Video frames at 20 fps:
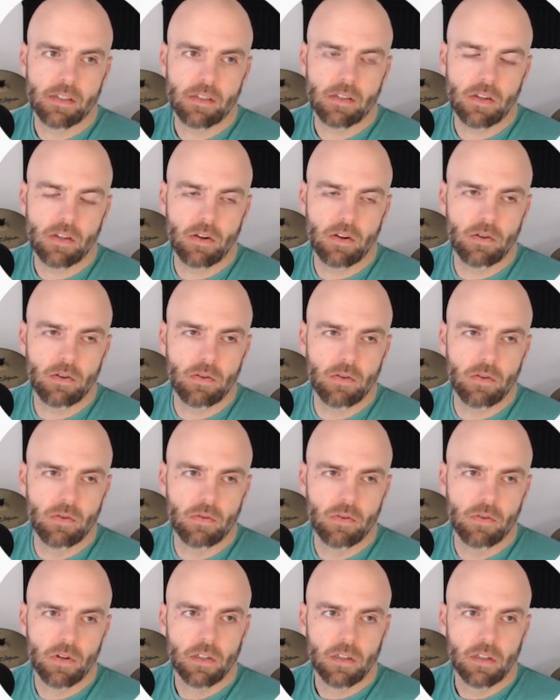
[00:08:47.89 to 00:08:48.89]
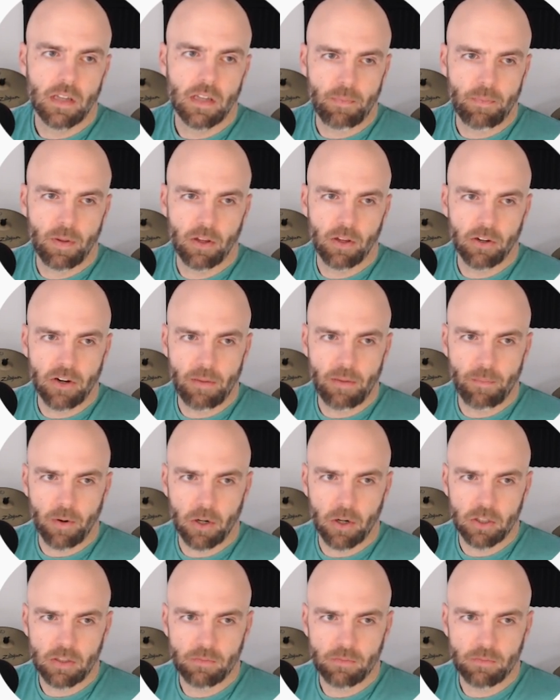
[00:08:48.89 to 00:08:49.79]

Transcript: So, like, Pillar in Perch,